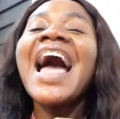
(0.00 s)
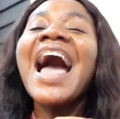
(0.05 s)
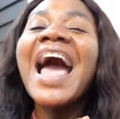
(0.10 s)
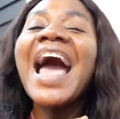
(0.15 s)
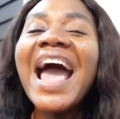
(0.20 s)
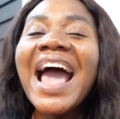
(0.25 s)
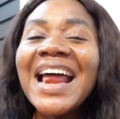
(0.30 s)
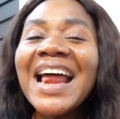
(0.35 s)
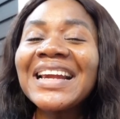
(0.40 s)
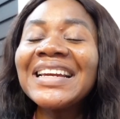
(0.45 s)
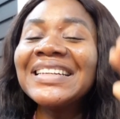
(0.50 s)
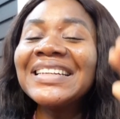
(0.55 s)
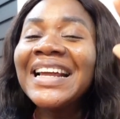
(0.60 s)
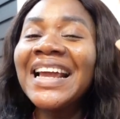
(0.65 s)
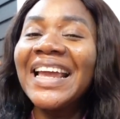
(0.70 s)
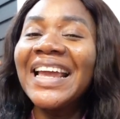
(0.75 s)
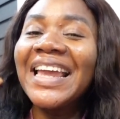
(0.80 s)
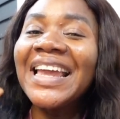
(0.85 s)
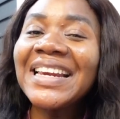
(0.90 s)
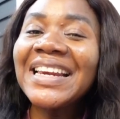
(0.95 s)
And
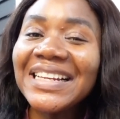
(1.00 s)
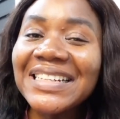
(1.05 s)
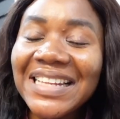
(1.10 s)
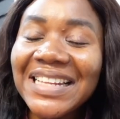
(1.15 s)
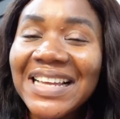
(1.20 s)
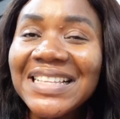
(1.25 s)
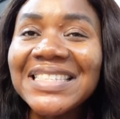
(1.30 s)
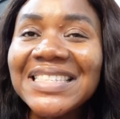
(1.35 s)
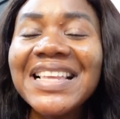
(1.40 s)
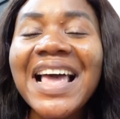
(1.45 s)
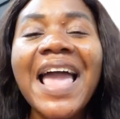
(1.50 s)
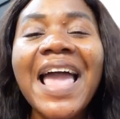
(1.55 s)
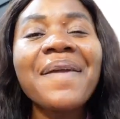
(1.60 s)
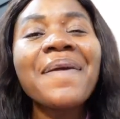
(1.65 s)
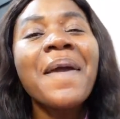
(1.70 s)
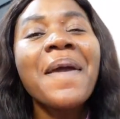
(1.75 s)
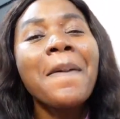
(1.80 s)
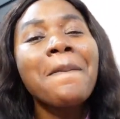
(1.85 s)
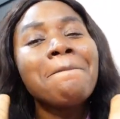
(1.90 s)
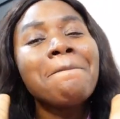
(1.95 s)
in the
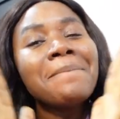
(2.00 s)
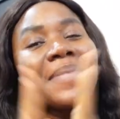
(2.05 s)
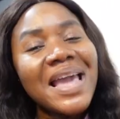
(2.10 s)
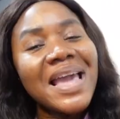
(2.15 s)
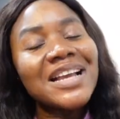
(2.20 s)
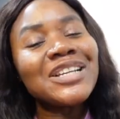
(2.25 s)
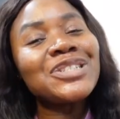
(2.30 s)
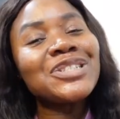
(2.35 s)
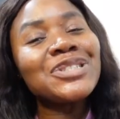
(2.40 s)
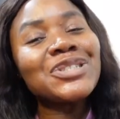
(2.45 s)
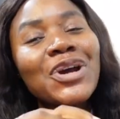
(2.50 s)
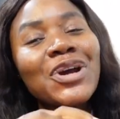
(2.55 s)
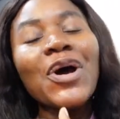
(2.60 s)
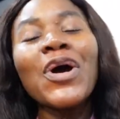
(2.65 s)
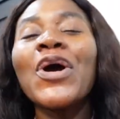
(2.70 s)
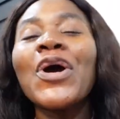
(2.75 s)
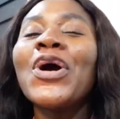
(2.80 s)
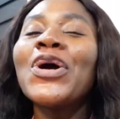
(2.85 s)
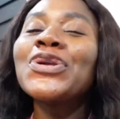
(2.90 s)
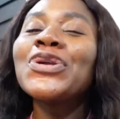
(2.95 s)
daytime, make
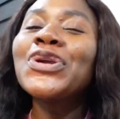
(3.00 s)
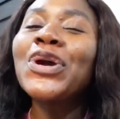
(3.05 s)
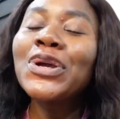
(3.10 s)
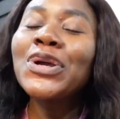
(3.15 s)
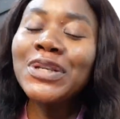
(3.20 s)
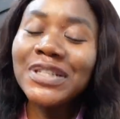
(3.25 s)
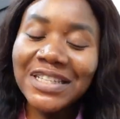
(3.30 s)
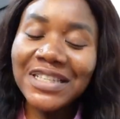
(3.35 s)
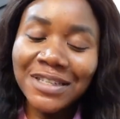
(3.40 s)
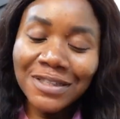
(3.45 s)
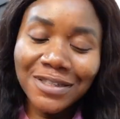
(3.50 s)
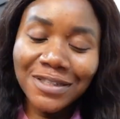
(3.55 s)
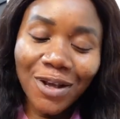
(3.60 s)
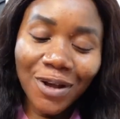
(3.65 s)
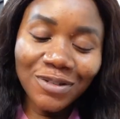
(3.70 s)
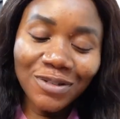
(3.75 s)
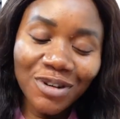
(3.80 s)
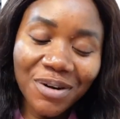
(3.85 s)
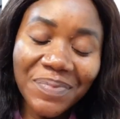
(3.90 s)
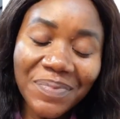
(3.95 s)
sure you're using
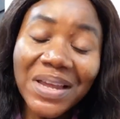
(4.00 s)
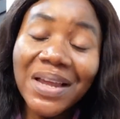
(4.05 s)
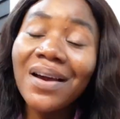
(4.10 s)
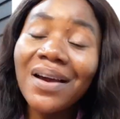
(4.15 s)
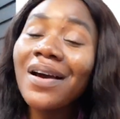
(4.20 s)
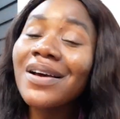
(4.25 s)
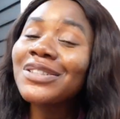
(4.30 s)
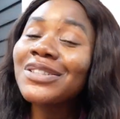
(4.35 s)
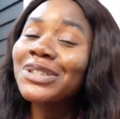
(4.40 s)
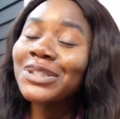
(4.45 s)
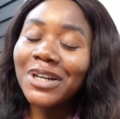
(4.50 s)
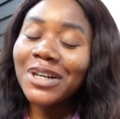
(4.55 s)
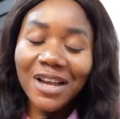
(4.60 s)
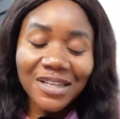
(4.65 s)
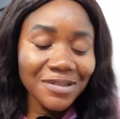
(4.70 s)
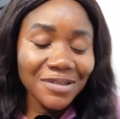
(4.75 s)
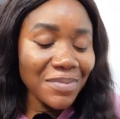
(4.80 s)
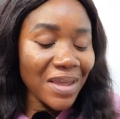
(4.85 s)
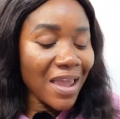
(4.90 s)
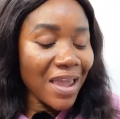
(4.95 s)
sunscreen, because
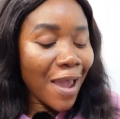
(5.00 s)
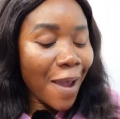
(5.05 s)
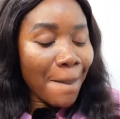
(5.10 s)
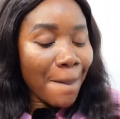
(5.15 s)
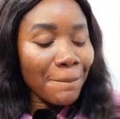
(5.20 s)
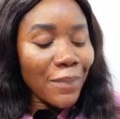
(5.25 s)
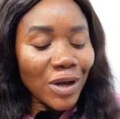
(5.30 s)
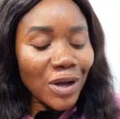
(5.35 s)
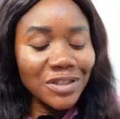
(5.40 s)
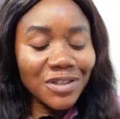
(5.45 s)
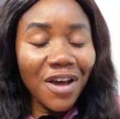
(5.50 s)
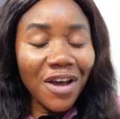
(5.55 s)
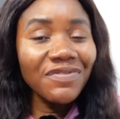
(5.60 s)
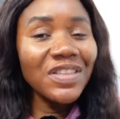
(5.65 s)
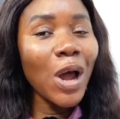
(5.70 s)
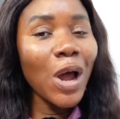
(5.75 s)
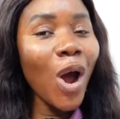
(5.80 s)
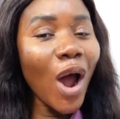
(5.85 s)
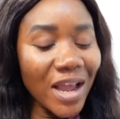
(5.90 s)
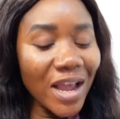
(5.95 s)
trust me, most of
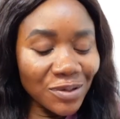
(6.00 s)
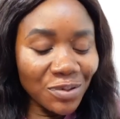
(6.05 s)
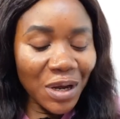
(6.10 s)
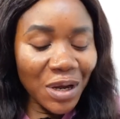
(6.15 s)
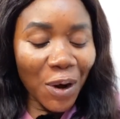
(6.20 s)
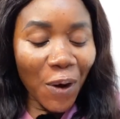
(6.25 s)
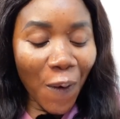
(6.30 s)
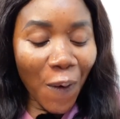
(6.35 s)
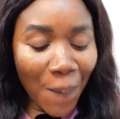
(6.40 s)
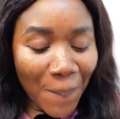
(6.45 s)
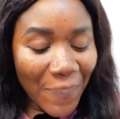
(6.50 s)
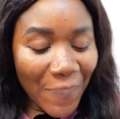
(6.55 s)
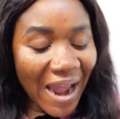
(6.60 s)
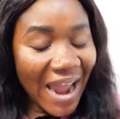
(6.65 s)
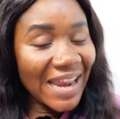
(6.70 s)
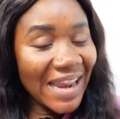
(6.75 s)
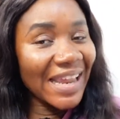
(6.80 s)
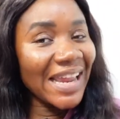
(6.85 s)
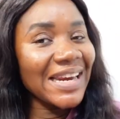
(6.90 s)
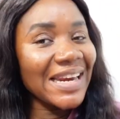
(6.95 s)
the oils we
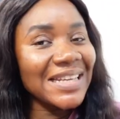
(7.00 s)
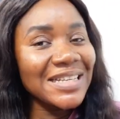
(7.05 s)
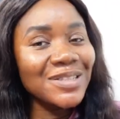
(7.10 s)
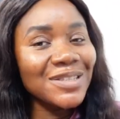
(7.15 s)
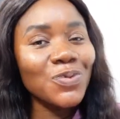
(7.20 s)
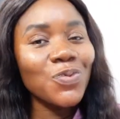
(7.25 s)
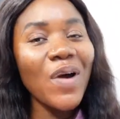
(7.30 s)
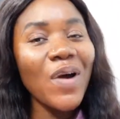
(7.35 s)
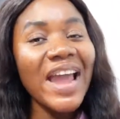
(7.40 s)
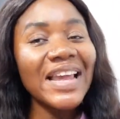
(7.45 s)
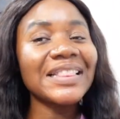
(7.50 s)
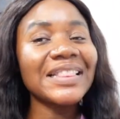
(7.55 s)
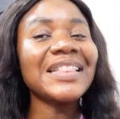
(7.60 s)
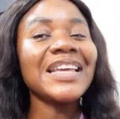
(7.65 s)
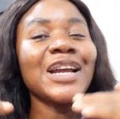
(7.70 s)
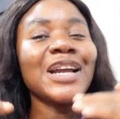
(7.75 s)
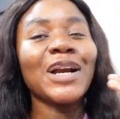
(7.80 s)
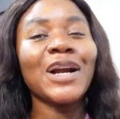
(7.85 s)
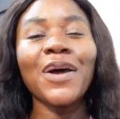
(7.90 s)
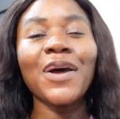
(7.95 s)
combine in this
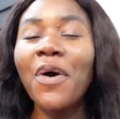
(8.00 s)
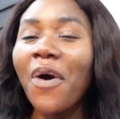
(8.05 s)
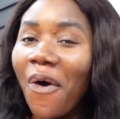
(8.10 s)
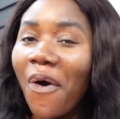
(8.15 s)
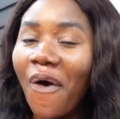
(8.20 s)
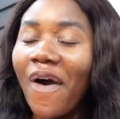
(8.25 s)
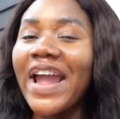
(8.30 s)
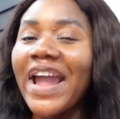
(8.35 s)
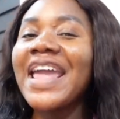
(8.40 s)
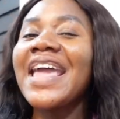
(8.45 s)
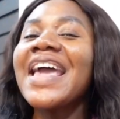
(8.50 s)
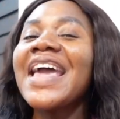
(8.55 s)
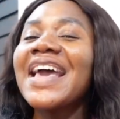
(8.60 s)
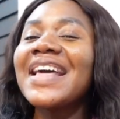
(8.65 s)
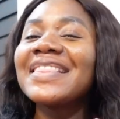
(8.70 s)
whitening glow oil,